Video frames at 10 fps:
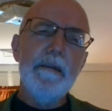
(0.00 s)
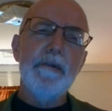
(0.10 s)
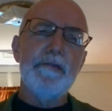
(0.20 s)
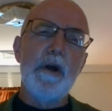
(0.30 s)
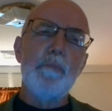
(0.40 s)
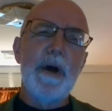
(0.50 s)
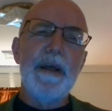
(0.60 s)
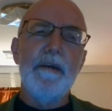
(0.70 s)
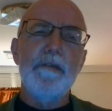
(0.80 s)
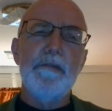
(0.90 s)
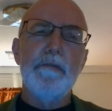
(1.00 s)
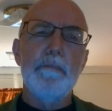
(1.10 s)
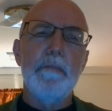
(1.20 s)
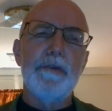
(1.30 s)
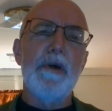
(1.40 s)
And in some ways,
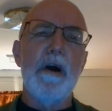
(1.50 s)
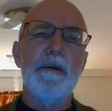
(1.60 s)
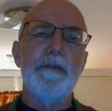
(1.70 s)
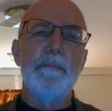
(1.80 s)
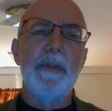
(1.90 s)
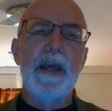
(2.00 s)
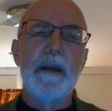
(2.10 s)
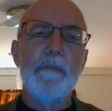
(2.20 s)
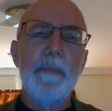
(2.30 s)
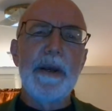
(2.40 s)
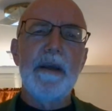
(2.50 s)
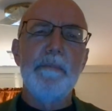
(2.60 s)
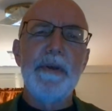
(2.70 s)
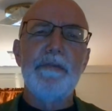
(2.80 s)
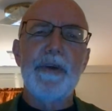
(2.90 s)
it's hard to blame them. It can be